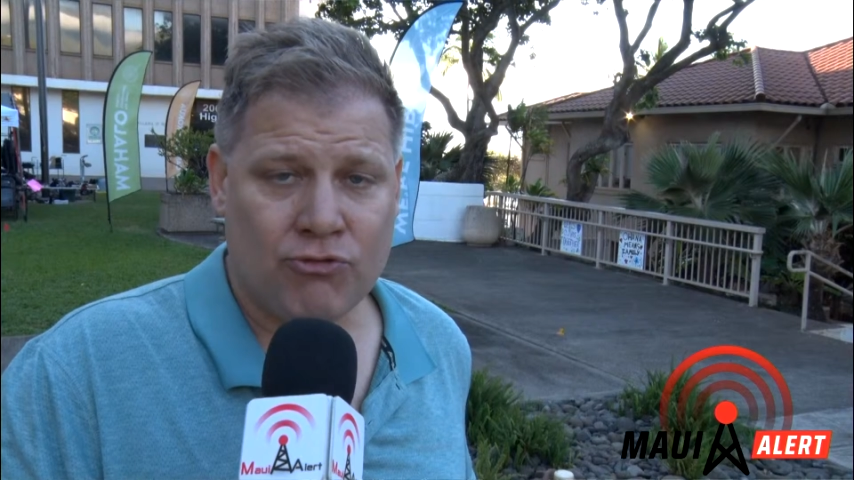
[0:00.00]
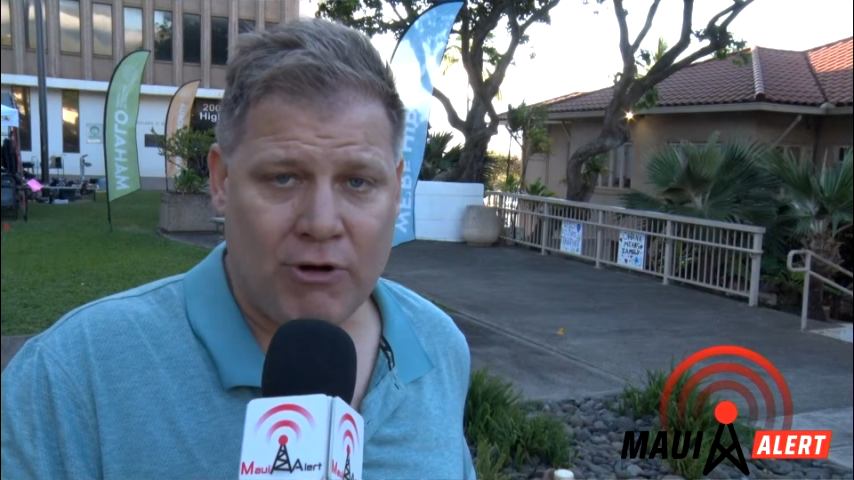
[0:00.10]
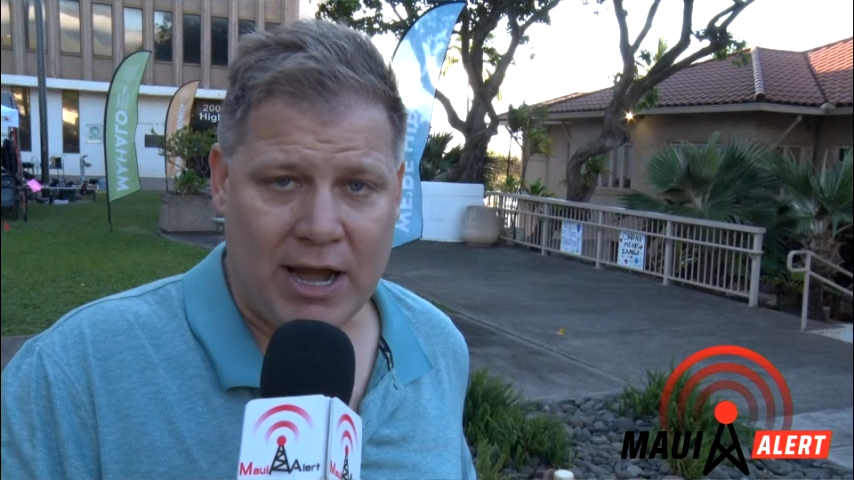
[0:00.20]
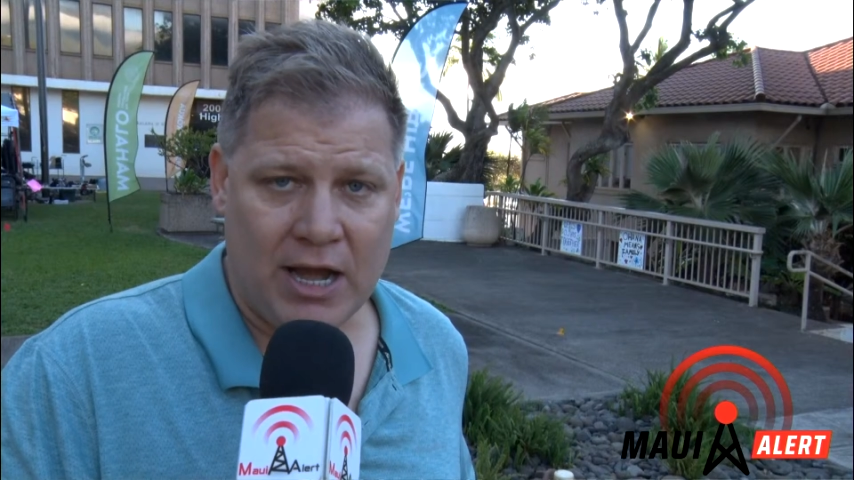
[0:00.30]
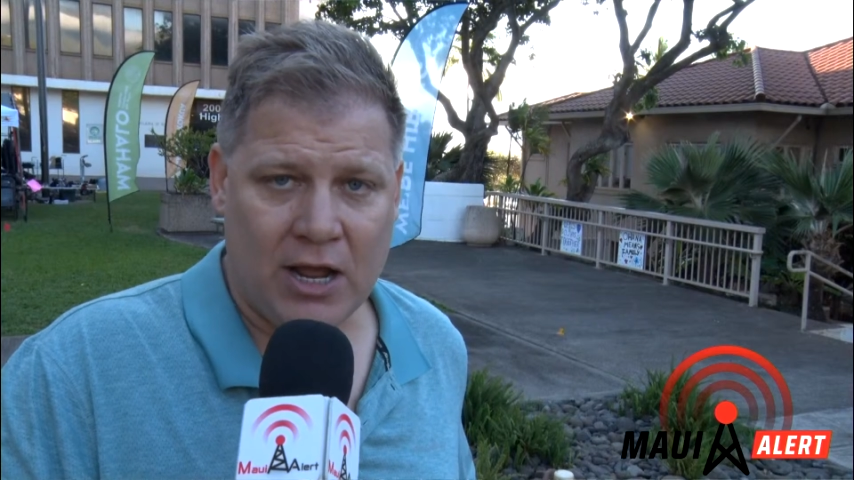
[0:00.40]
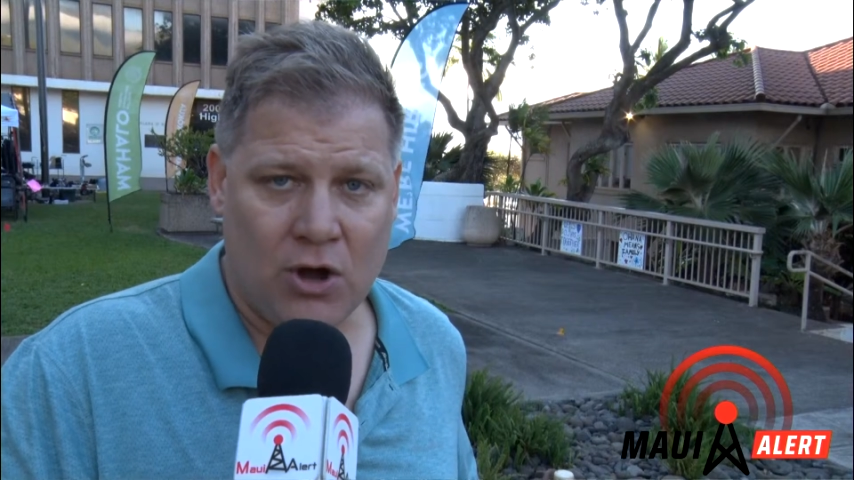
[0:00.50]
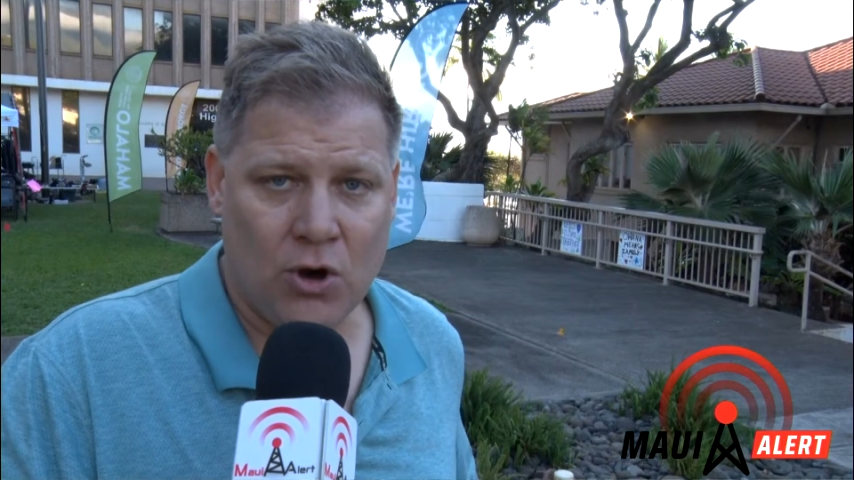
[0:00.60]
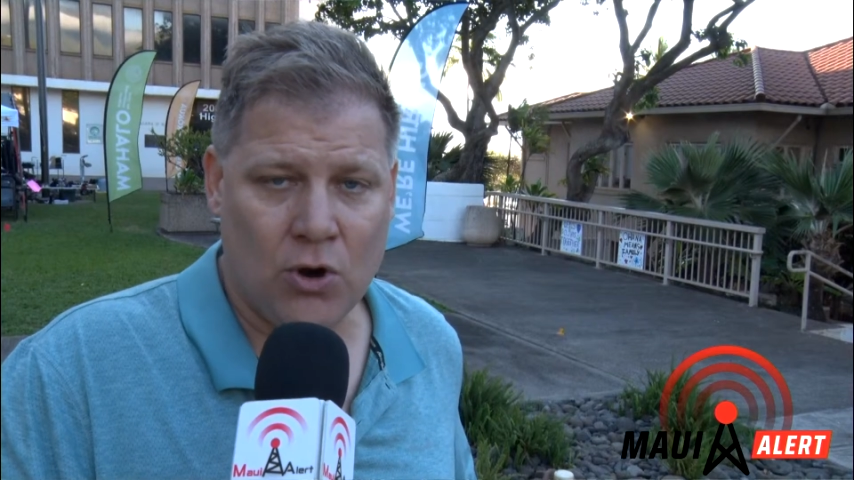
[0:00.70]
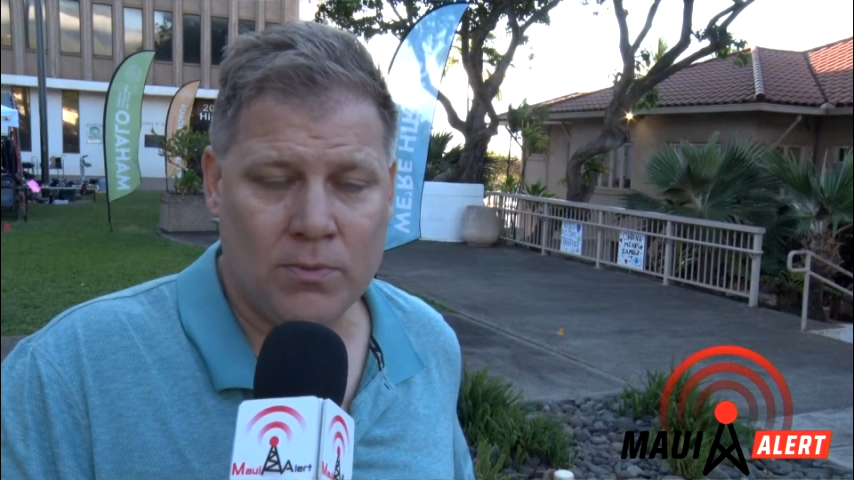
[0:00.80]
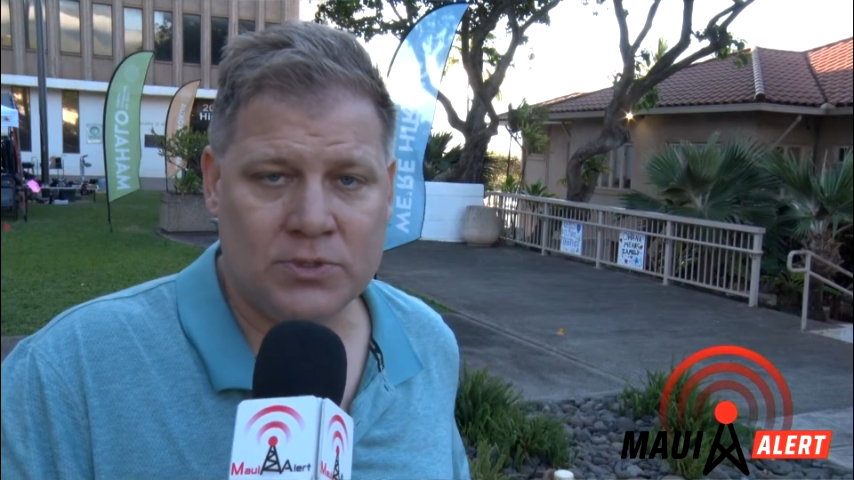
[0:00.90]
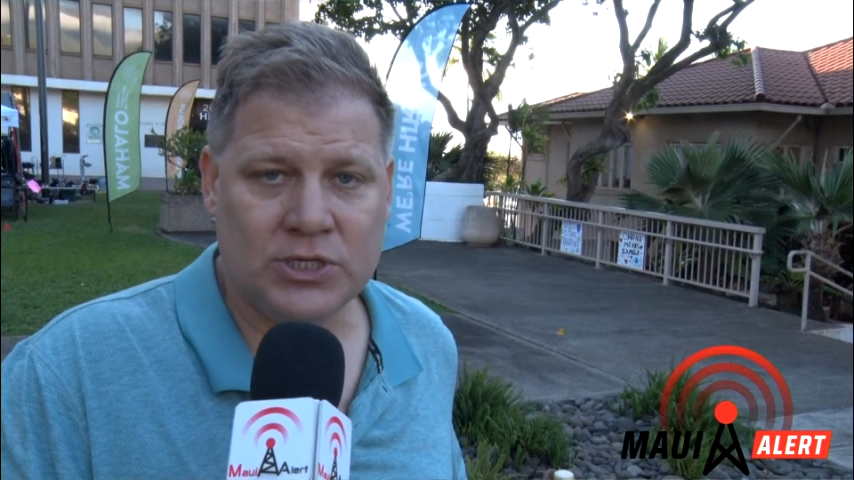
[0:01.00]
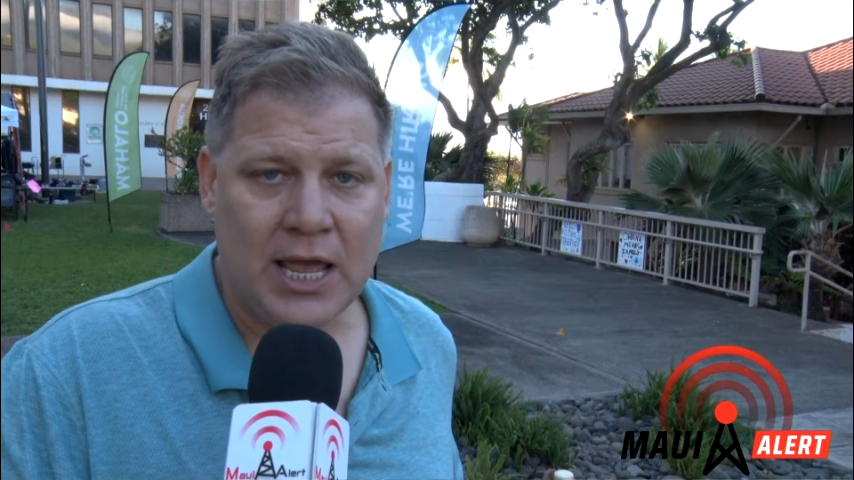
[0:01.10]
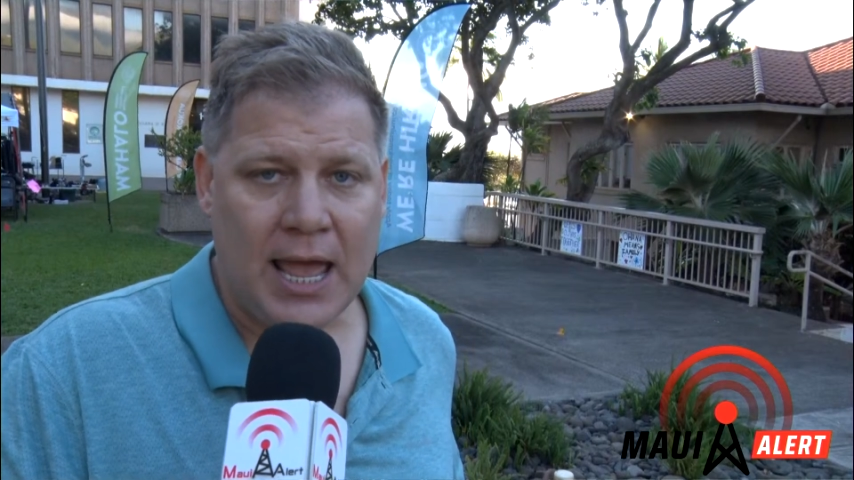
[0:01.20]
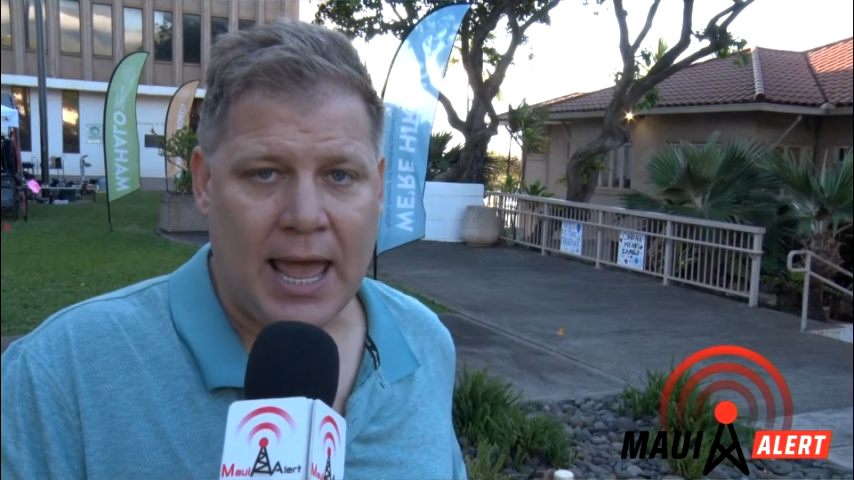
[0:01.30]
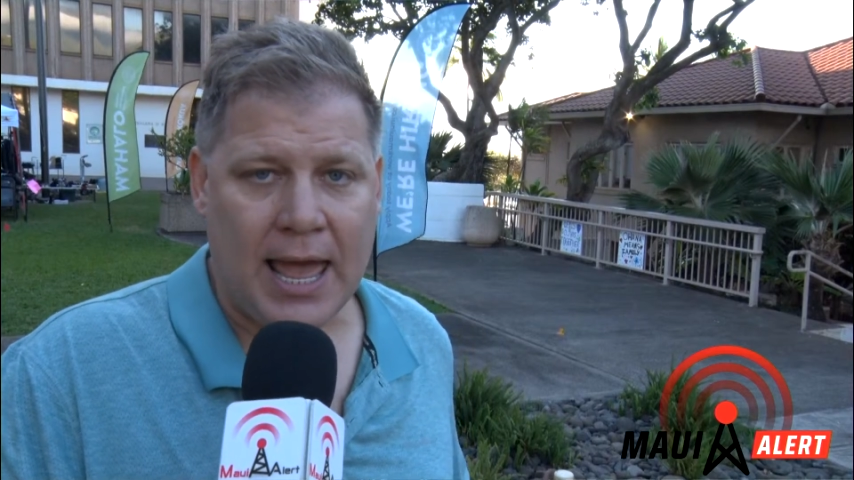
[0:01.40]
threatening homes
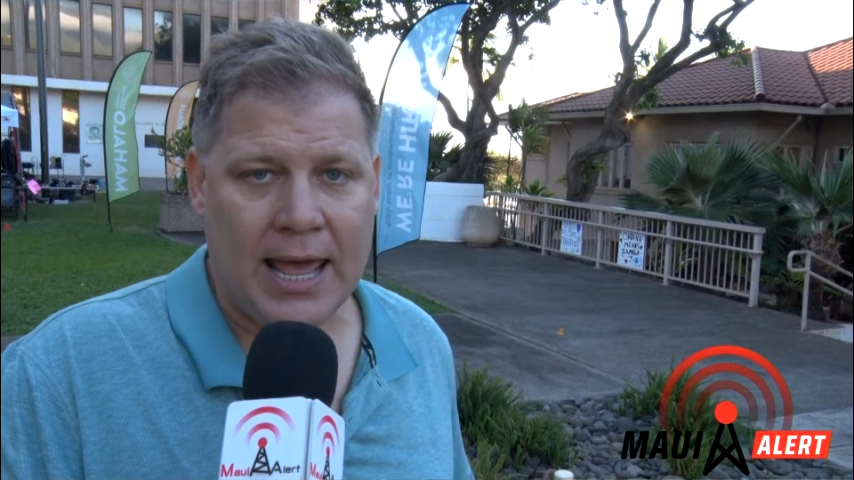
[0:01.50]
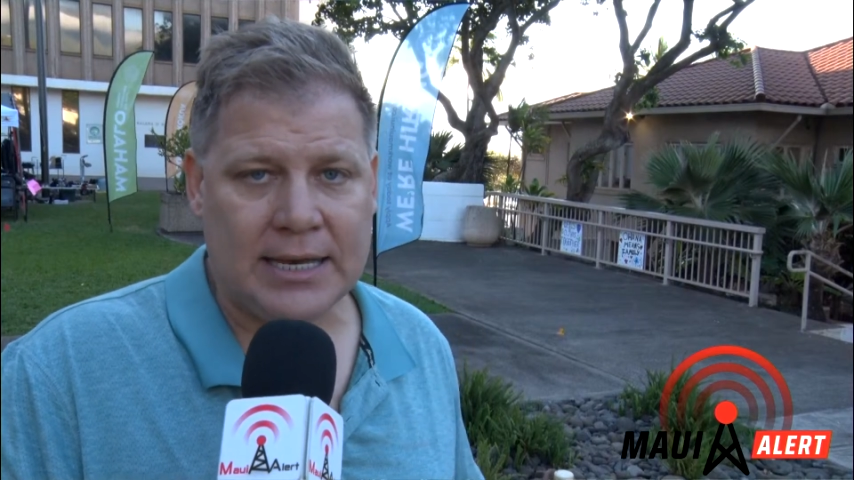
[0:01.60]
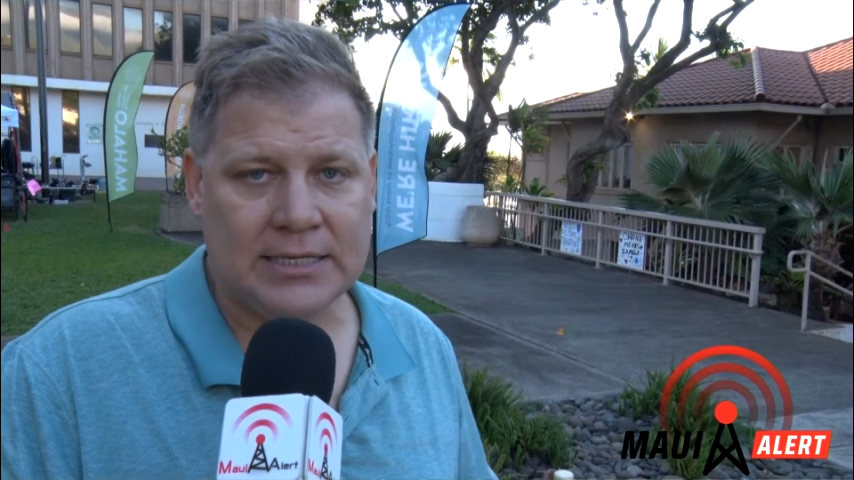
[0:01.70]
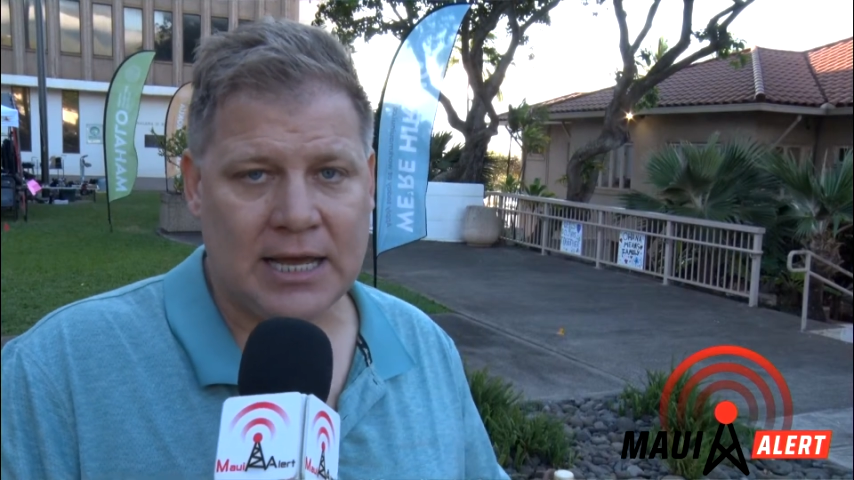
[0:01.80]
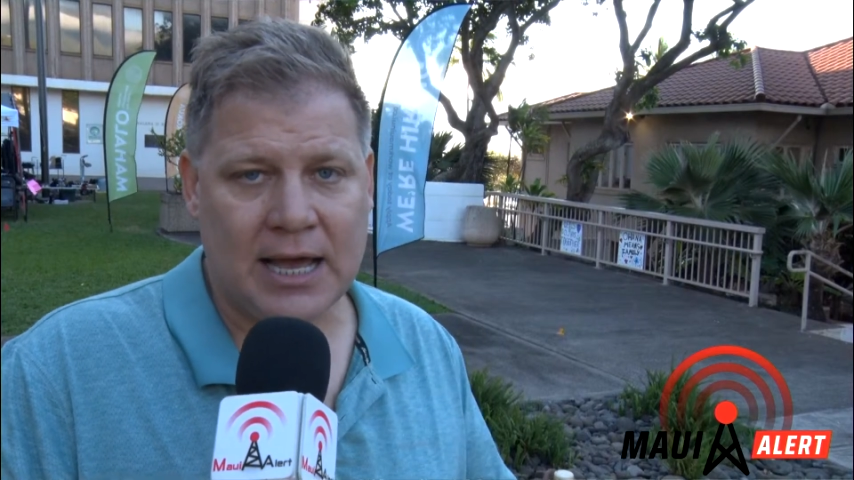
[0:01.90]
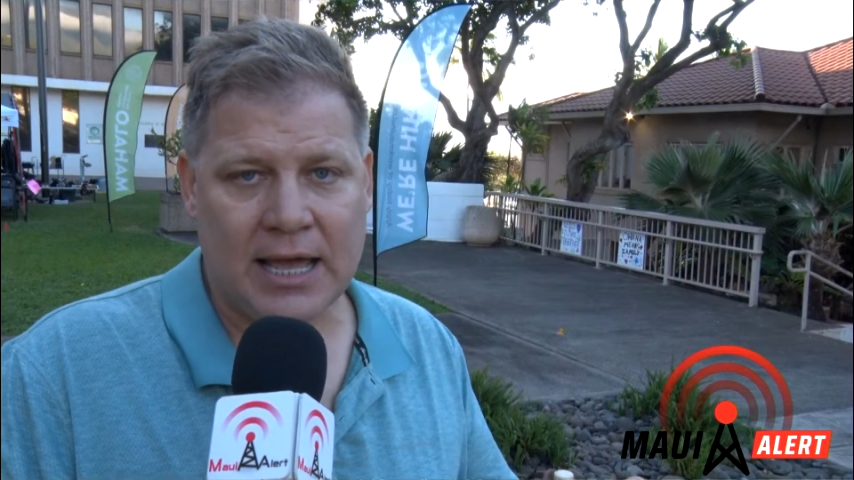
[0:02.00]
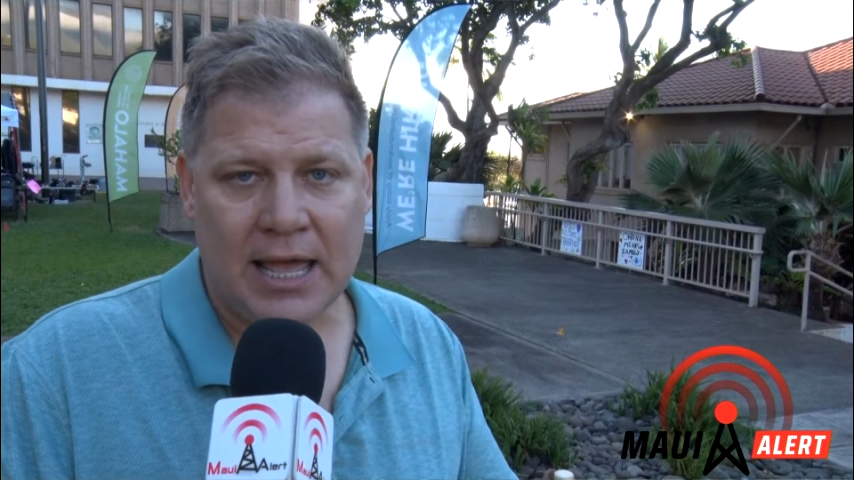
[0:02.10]
and